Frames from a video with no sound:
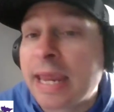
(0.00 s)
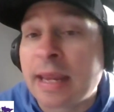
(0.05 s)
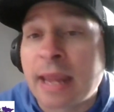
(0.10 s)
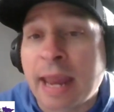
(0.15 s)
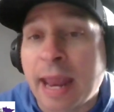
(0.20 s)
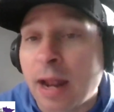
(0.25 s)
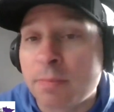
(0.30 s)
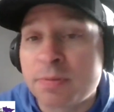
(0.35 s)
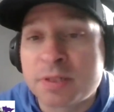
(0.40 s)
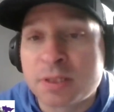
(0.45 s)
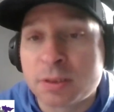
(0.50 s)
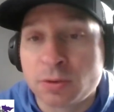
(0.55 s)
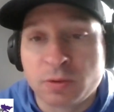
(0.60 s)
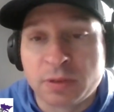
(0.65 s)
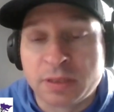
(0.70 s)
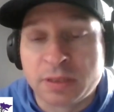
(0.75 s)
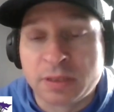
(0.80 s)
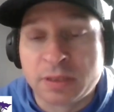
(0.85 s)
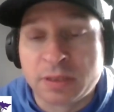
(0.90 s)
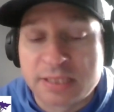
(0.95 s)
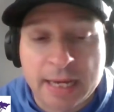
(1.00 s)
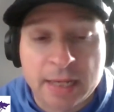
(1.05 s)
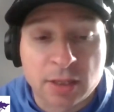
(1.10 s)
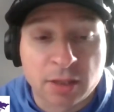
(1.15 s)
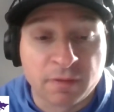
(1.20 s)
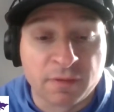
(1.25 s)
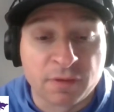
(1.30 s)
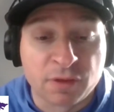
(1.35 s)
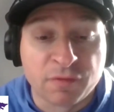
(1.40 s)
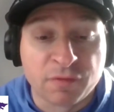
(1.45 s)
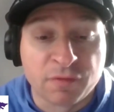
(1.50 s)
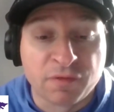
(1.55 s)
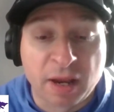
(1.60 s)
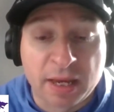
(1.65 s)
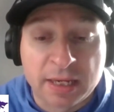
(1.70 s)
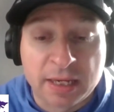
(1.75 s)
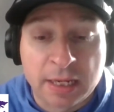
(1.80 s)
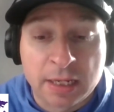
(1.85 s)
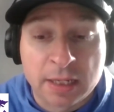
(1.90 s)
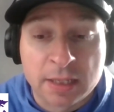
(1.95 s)
absolutely take the
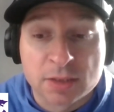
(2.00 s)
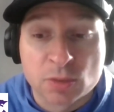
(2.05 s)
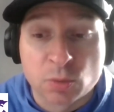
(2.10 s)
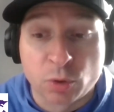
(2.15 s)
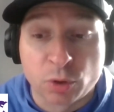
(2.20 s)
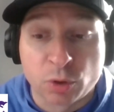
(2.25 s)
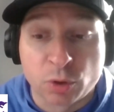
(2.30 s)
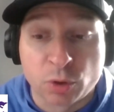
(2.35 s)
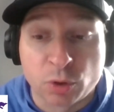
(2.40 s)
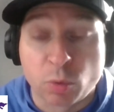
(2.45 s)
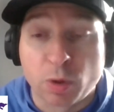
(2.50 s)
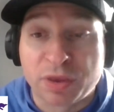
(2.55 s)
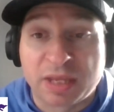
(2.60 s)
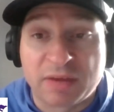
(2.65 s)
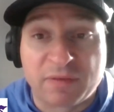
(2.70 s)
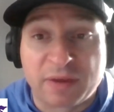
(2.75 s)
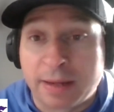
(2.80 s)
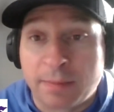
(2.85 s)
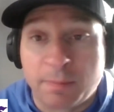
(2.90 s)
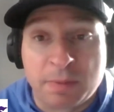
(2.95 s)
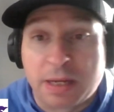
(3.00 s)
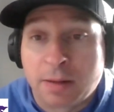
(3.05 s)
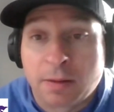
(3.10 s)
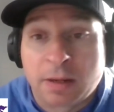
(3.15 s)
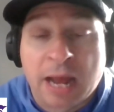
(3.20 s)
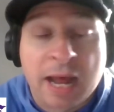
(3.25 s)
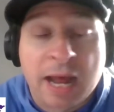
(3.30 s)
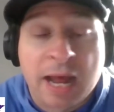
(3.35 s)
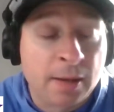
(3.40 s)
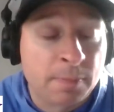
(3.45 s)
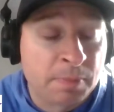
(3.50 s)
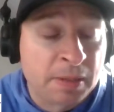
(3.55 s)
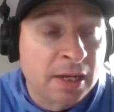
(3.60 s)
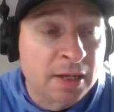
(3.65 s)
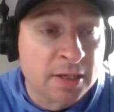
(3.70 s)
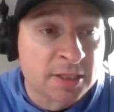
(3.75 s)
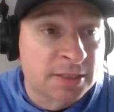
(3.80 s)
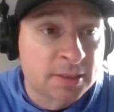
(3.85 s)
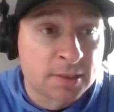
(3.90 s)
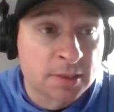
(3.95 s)
Vikings with what they've got,
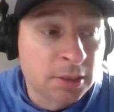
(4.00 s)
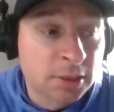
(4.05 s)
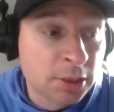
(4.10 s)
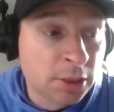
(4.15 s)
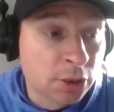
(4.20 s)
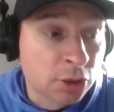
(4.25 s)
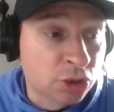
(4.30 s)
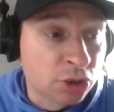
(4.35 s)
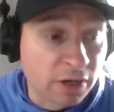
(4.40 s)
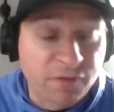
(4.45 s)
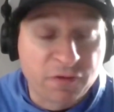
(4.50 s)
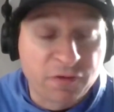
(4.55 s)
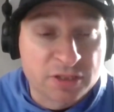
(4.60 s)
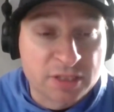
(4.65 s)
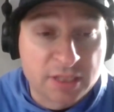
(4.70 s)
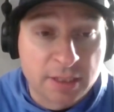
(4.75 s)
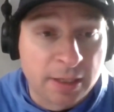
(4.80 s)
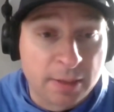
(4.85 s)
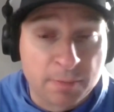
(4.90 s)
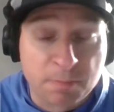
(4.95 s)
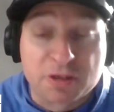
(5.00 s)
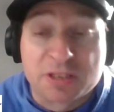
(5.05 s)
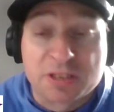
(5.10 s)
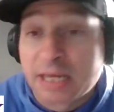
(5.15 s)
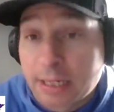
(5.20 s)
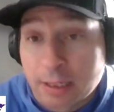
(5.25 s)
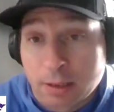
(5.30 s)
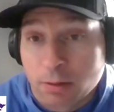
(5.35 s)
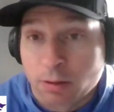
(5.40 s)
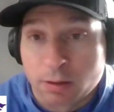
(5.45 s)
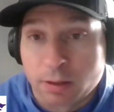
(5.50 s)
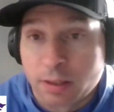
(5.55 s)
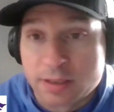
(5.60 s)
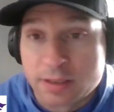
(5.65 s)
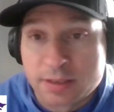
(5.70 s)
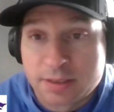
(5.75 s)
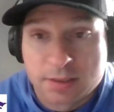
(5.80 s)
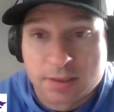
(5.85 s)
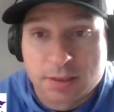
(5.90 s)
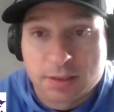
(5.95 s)
because Jefferson in particular
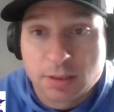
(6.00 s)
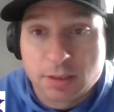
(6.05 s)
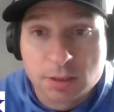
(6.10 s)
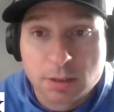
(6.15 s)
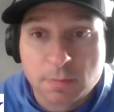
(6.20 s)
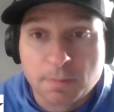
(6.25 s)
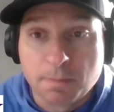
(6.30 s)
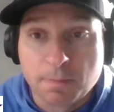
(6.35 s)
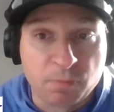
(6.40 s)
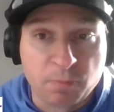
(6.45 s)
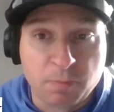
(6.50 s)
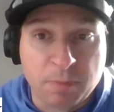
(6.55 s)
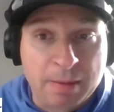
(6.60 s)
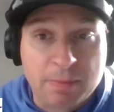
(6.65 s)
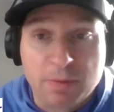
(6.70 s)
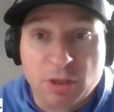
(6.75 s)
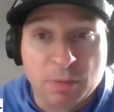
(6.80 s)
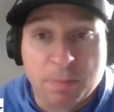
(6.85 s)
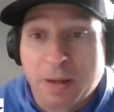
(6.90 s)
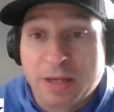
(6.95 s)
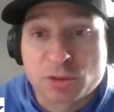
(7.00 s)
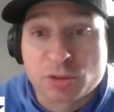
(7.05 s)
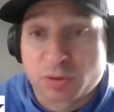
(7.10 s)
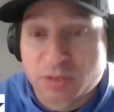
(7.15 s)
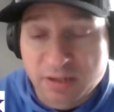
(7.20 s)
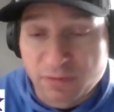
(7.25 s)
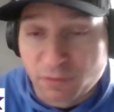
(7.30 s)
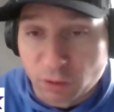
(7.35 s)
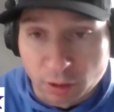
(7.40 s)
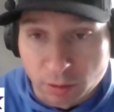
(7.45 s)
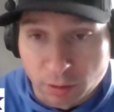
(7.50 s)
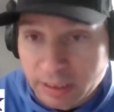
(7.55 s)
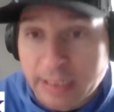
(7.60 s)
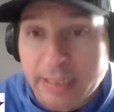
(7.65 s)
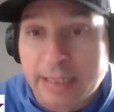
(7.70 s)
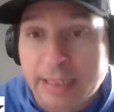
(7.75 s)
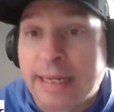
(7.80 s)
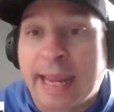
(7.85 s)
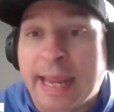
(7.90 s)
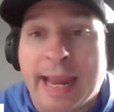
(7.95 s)
is maybe the best receiver in the
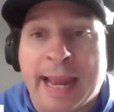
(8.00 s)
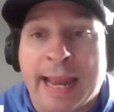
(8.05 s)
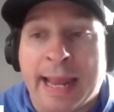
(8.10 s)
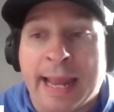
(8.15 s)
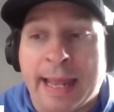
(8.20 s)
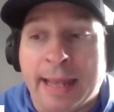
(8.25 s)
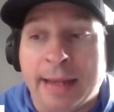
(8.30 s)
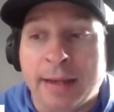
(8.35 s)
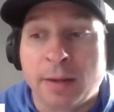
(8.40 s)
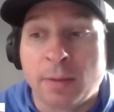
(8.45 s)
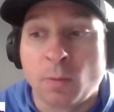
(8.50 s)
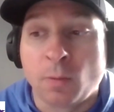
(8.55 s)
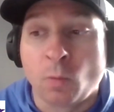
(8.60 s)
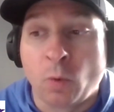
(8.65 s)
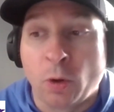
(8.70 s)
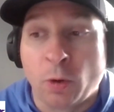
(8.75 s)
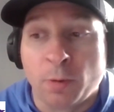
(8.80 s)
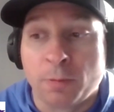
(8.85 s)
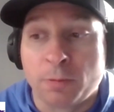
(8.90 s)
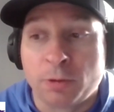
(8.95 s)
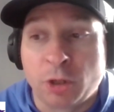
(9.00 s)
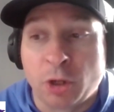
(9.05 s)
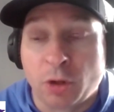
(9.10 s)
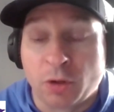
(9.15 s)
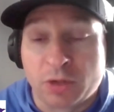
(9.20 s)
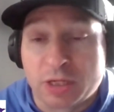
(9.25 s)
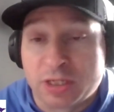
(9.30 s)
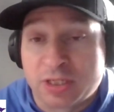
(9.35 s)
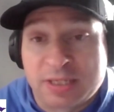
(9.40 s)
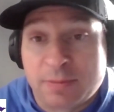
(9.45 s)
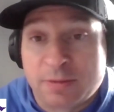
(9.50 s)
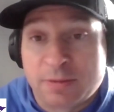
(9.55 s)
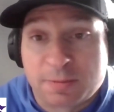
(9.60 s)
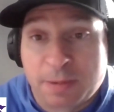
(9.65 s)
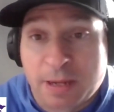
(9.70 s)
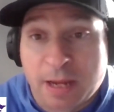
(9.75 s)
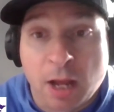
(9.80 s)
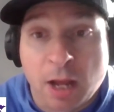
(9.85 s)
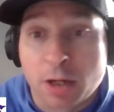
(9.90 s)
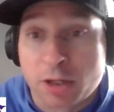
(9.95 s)
league and it seems to
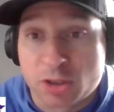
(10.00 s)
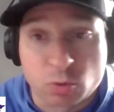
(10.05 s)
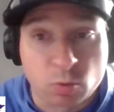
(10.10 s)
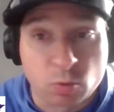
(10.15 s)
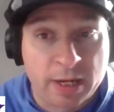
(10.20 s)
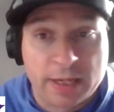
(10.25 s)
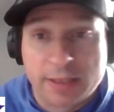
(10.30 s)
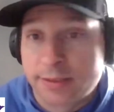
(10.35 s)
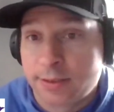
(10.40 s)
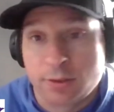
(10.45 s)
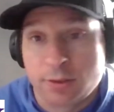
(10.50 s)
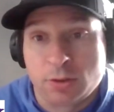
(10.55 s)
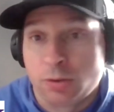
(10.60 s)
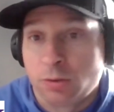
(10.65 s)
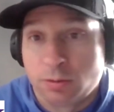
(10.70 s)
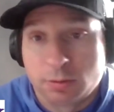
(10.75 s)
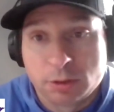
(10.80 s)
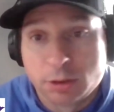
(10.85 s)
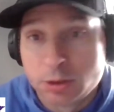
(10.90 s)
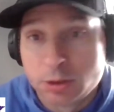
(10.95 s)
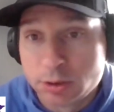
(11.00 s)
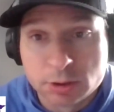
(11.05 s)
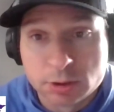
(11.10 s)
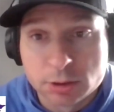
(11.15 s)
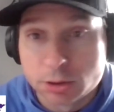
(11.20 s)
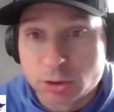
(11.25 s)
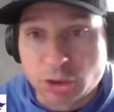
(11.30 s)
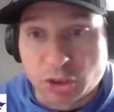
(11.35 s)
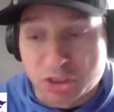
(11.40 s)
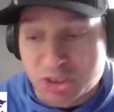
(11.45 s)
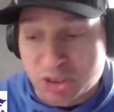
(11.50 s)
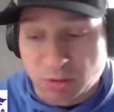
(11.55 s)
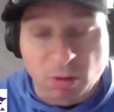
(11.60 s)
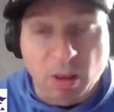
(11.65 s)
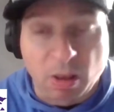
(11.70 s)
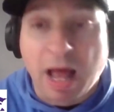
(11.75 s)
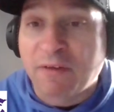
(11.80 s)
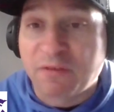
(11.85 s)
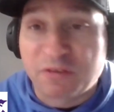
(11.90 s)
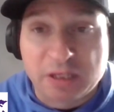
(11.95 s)
be on his way to just
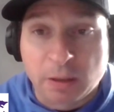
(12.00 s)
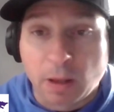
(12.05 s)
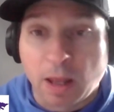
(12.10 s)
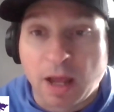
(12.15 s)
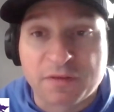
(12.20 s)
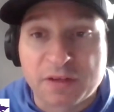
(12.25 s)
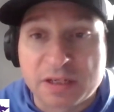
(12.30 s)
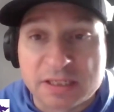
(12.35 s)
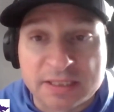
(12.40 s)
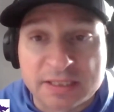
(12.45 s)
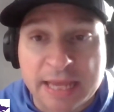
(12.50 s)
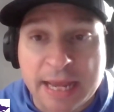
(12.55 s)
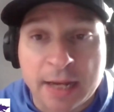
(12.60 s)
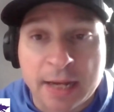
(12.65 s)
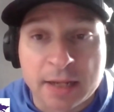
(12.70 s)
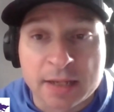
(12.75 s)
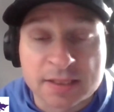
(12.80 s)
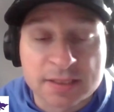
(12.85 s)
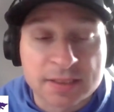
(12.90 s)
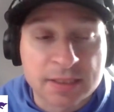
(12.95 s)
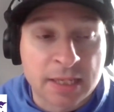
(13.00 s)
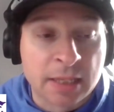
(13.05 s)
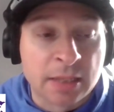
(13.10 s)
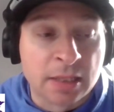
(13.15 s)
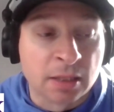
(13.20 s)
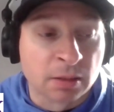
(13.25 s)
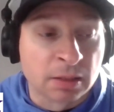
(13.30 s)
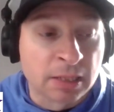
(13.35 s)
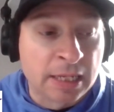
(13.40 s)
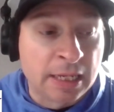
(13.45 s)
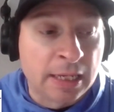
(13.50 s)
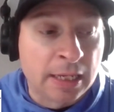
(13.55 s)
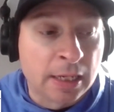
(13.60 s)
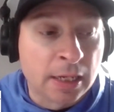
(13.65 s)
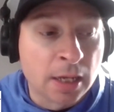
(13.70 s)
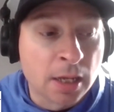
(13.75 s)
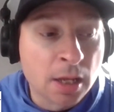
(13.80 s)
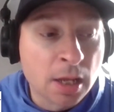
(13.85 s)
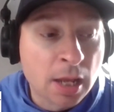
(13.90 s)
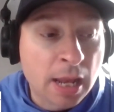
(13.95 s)
lofty status in the
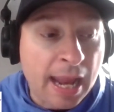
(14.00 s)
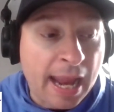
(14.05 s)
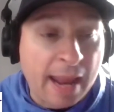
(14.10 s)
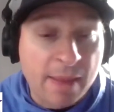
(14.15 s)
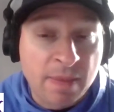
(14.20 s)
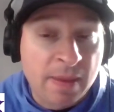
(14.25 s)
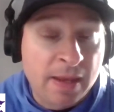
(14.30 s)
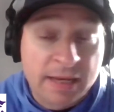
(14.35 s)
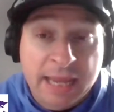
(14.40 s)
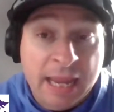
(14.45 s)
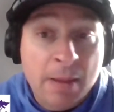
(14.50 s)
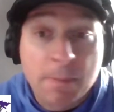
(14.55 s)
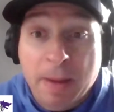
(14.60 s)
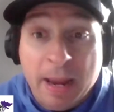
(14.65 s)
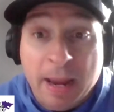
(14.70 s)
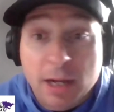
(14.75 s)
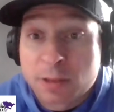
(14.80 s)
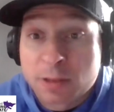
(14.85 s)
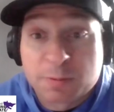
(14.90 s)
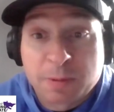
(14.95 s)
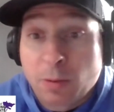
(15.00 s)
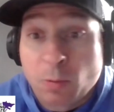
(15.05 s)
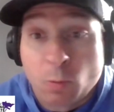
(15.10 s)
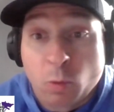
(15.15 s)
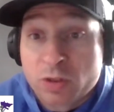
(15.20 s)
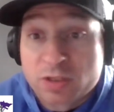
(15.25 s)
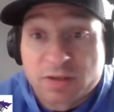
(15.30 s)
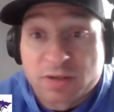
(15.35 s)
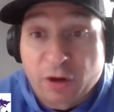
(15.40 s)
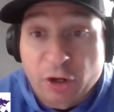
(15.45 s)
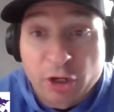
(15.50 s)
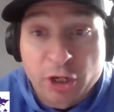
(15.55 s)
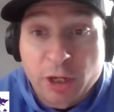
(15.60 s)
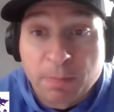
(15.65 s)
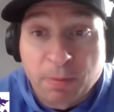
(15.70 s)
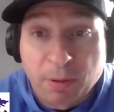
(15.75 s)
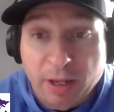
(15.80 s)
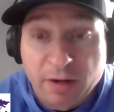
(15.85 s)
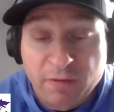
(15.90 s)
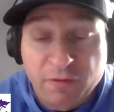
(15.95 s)
league. And then Cam Bynum was a very good
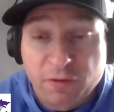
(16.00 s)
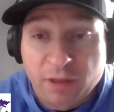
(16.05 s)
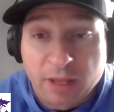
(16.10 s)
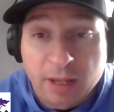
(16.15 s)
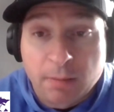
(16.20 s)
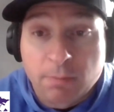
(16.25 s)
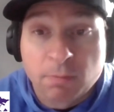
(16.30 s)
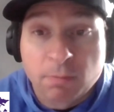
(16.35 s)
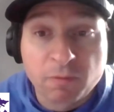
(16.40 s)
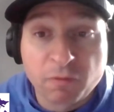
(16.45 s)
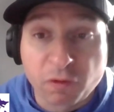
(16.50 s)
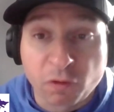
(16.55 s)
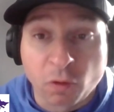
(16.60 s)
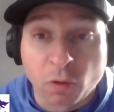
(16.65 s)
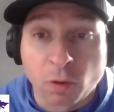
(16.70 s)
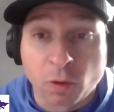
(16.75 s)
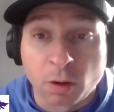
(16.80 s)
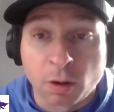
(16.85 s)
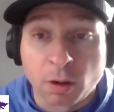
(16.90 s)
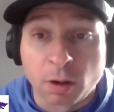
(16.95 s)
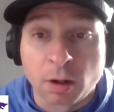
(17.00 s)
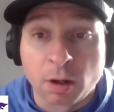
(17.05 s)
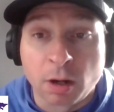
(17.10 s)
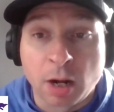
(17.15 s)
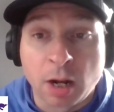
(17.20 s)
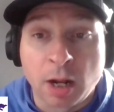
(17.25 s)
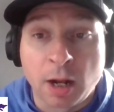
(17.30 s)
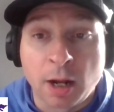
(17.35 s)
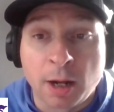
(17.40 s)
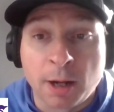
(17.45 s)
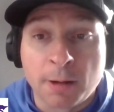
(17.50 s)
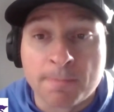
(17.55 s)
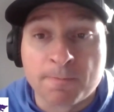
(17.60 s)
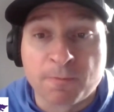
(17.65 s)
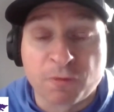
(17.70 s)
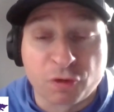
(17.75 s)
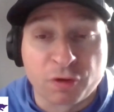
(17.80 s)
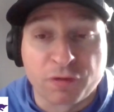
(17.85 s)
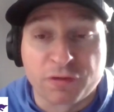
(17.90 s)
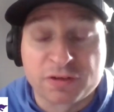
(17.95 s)
player for them for
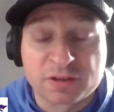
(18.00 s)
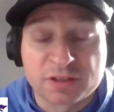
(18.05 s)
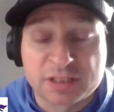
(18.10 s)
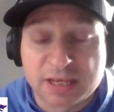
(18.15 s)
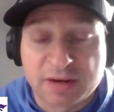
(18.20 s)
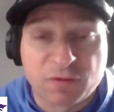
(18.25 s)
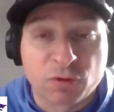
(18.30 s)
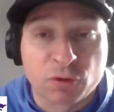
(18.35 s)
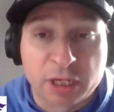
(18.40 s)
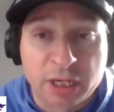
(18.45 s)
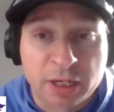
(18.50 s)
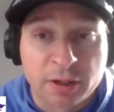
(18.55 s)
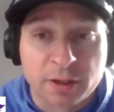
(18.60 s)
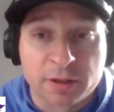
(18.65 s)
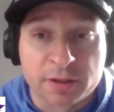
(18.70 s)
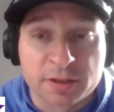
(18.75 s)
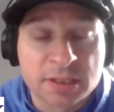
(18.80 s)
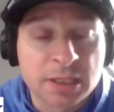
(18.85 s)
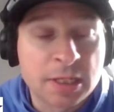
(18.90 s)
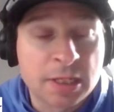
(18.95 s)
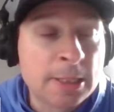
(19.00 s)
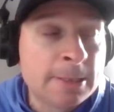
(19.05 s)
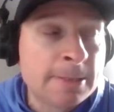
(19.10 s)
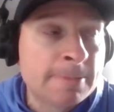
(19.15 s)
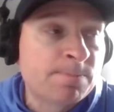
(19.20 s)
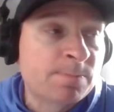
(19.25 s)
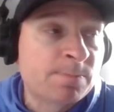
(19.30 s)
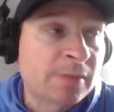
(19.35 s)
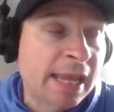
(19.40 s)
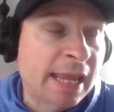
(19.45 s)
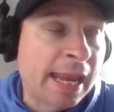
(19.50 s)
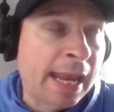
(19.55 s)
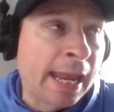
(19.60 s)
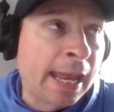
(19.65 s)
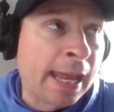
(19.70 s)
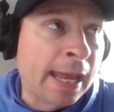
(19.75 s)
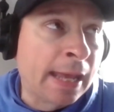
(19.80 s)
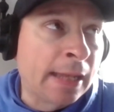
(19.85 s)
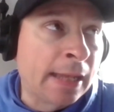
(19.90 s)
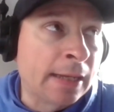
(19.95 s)
several years.
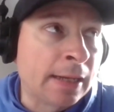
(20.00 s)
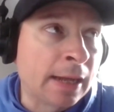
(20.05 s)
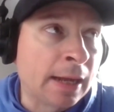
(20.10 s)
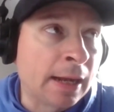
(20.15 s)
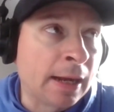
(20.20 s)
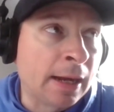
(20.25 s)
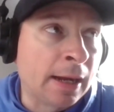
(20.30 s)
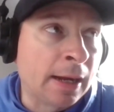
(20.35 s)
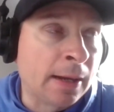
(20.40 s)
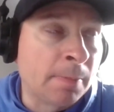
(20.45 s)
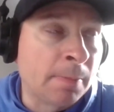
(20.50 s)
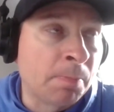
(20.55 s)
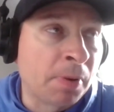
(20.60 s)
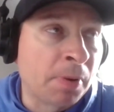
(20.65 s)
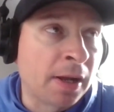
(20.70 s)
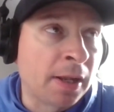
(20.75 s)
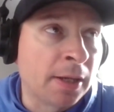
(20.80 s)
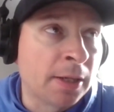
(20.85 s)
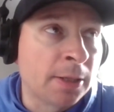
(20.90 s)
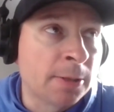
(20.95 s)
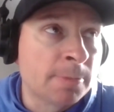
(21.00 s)
And, but